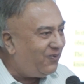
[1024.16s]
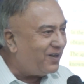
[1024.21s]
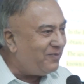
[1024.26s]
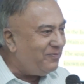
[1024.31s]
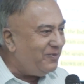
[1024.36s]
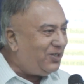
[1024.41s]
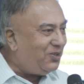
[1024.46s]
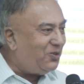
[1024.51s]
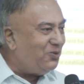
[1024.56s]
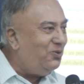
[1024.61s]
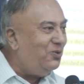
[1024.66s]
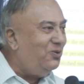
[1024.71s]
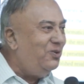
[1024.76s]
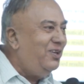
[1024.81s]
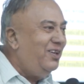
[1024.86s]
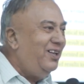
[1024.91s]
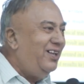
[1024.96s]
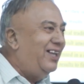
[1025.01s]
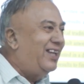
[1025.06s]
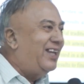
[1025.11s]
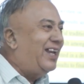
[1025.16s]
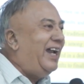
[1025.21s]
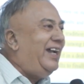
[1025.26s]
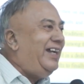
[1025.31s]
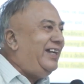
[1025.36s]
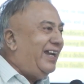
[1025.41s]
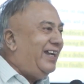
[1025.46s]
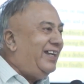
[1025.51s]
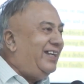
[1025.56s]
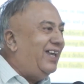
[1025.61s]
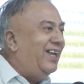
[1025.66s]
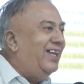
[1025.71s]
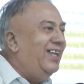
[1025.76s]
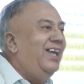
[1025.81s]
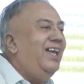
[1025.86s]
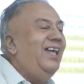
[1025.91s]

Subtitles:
for me to write it.